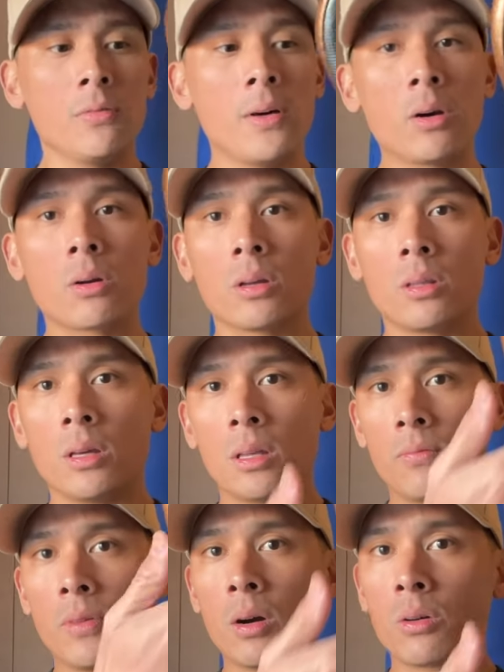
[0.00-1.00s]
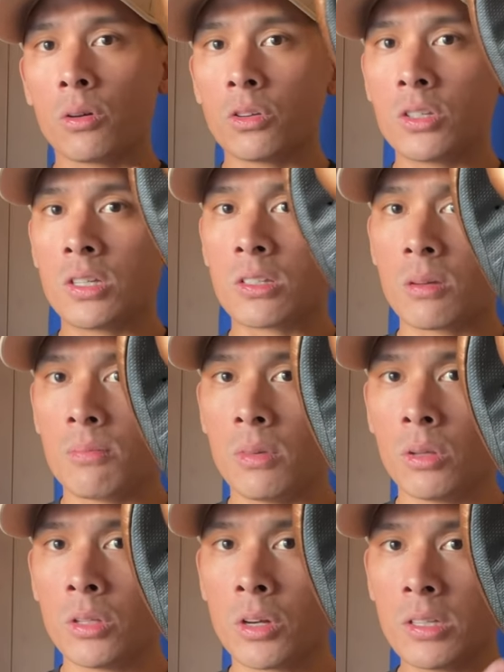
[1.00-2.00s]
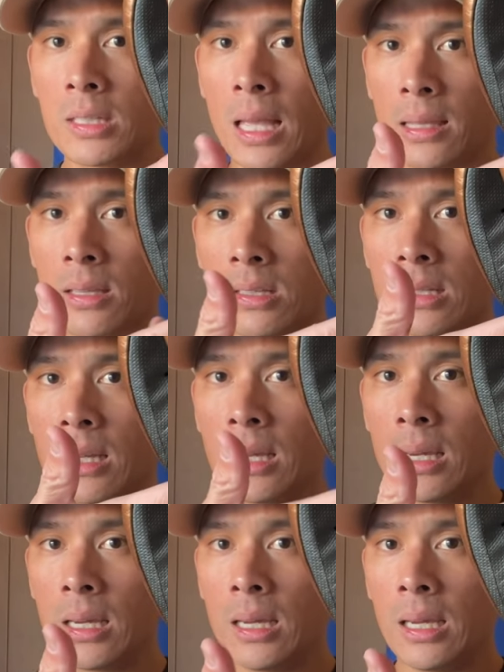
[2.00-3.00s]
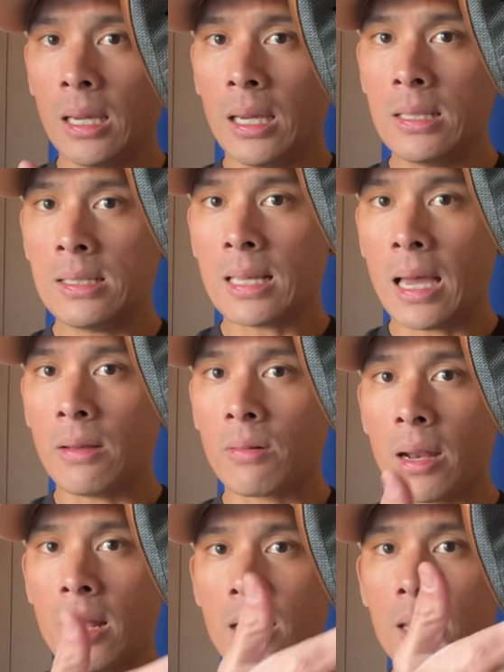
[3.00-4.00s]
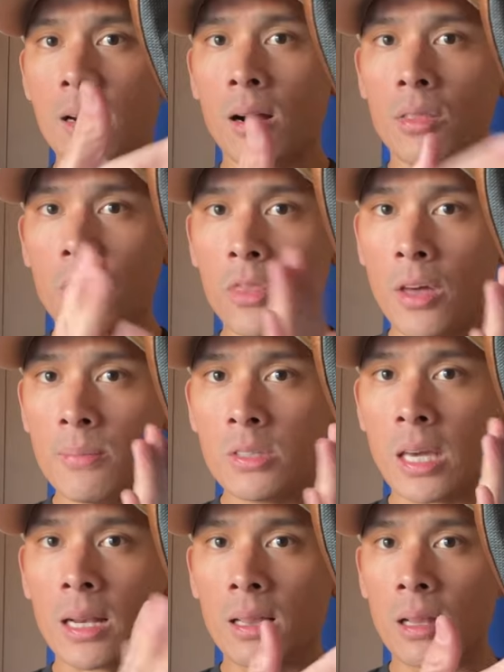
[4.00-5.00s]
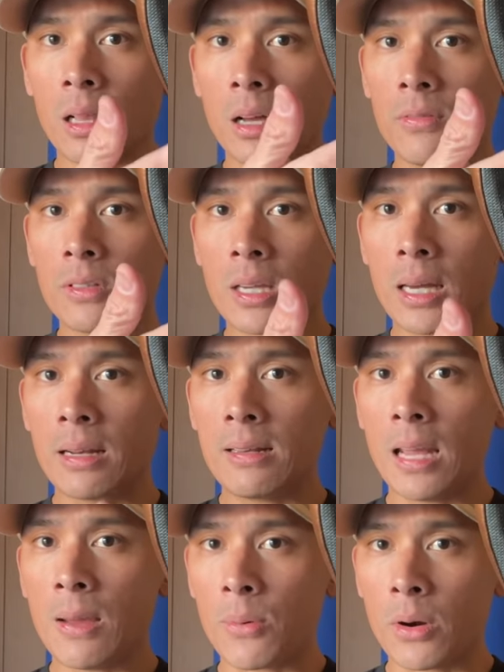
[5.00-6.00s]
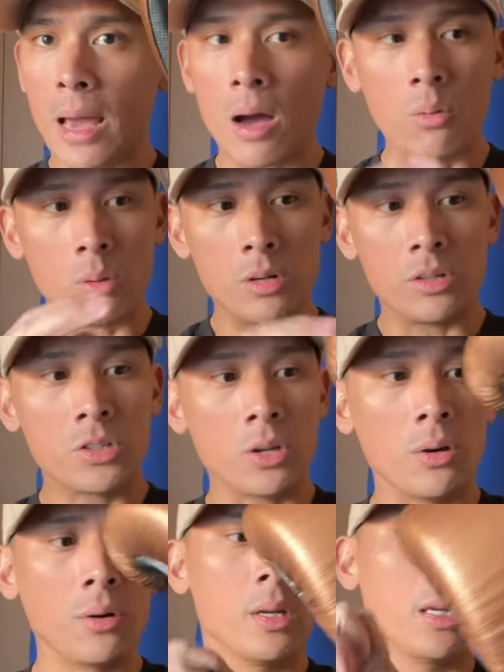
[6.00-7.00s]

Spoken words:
Velcro system. You'll notice that this inside right here on the thumb side of the glove is kind of tapered outward. So